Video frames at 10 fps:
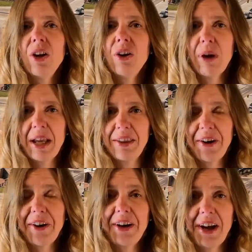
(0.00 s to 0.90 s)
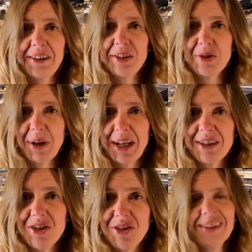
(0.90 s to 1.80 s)
right there in Highlands
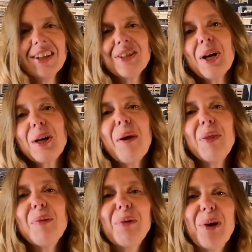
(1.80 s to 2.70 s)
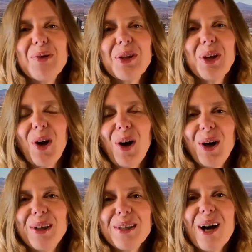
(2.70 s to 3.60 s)
Ranch. Let's talk about the pros and
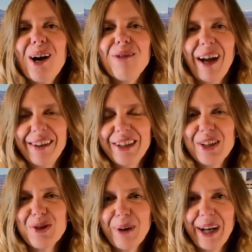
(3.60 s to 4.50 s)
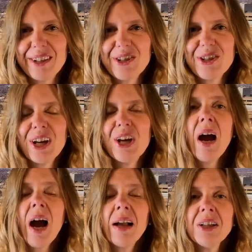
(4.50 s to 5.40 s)
cons of Highlands Ranch.
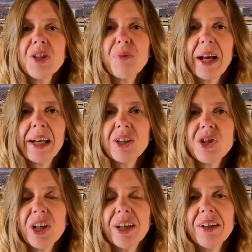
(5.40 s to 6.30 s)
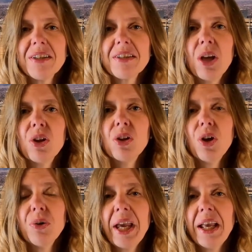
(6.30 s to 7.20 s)
Highlands Ranch is
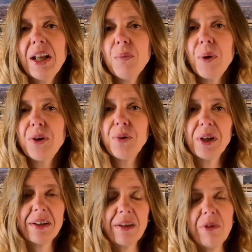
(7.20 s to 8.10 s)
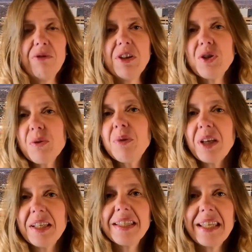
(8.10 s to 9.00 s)
located where you can
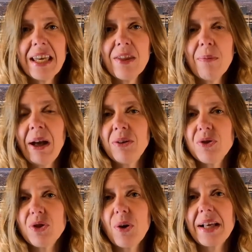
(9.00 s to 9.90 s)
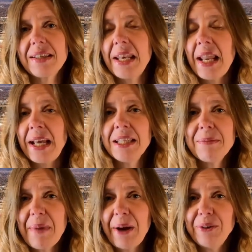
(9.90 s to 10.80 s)
visibly see the mountains, so it has a nice
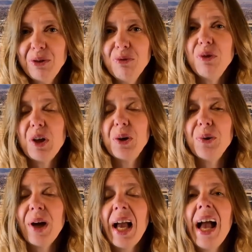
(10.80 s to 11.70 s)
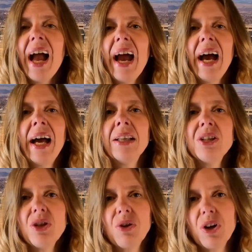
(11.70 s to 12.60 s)
mountain view. And
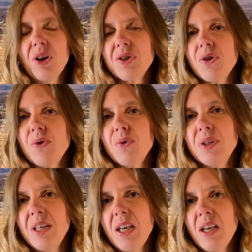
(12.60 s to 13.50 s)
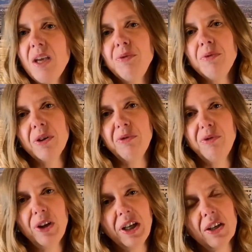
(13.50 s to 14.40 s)
you can also see the
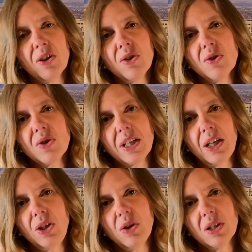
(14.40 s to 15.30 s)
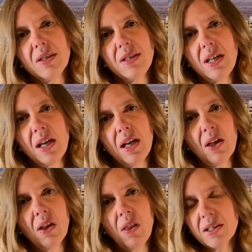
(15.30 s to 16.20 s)
foothills, and you can see
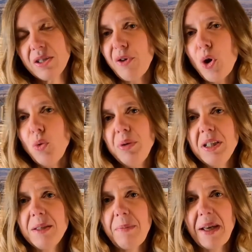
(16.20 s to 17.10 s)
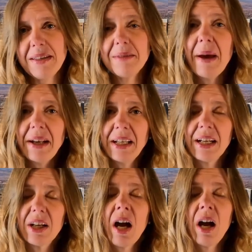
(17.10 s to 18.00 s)
lots of open space, depending
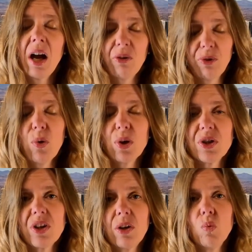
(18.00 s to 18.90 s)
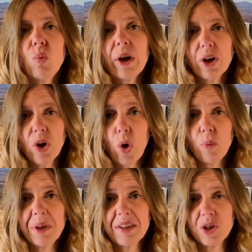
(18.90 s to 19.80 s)
of course on where your home
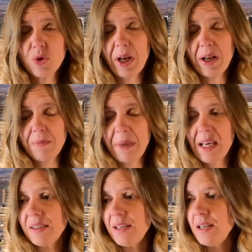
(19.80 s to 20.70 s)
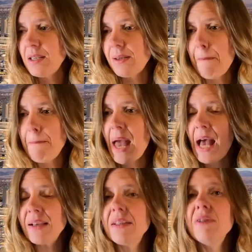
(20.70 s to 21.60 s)
is situated, because it is a
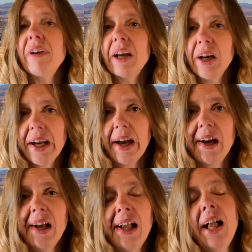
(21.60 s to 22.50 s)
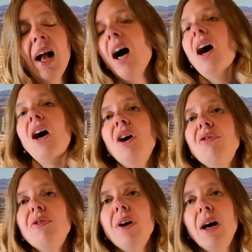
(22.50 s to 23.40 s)
massive area
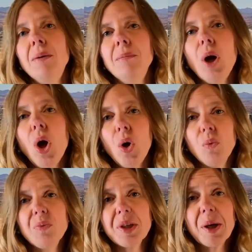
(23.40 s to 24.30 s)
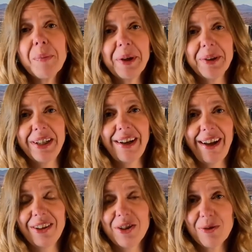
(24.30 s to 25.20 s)
of homes that are built in
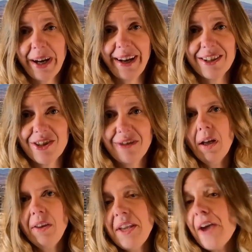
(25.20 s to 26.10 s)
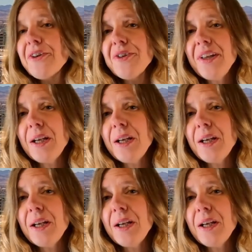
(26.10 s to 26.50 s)
Highlands Ranch. The other thing